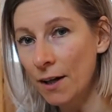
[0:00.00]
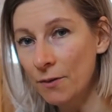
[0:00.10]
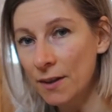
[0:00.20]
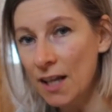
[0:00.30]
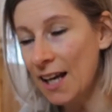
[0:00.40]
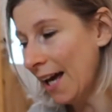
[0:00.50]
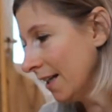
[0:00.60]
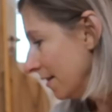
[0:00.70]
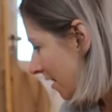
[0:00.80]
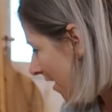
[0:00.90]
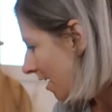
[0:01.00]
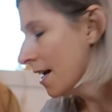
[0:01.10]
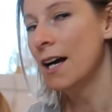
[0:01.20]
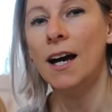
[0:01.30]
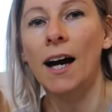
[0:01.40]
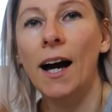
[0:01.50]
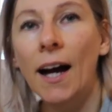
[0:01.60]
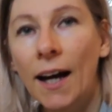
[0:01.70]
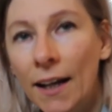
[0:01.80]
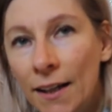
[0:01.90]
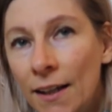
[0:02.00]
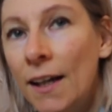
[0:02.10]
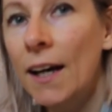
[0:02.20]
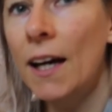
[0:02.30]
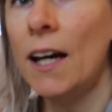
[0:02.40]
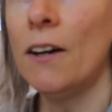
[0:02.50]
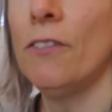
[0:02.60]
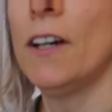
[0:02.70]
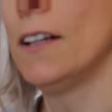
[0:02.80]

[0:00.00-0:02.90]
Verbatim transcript: everything handy. I have